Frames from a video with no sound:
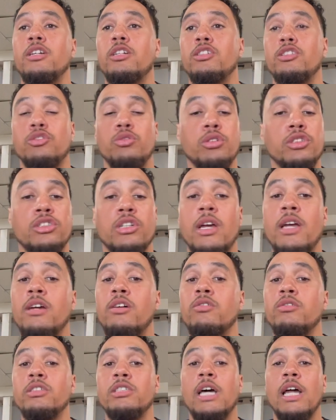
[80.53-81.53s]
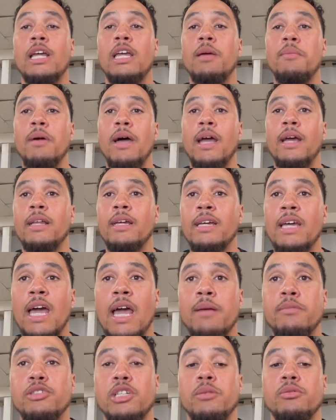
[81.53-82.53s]
twist your ankle. He's got to get back in the
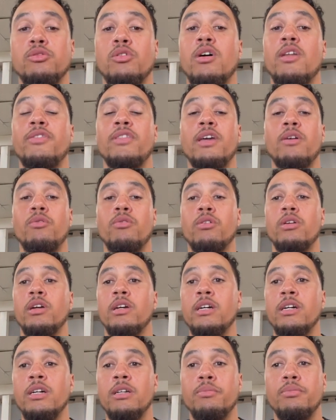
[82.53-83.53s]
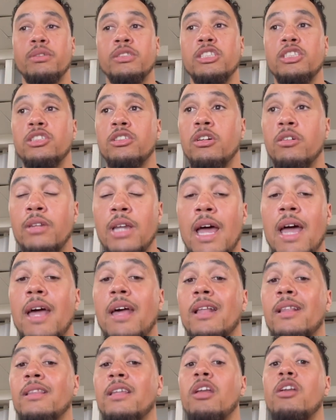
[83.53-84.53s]
game shape. So I think we're in good position on that.
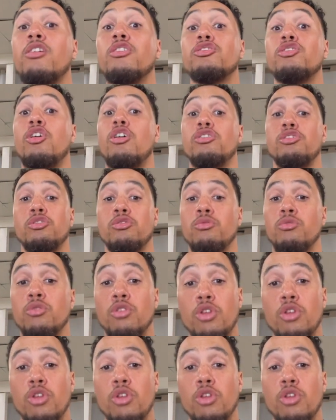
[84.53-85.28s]
Then there's also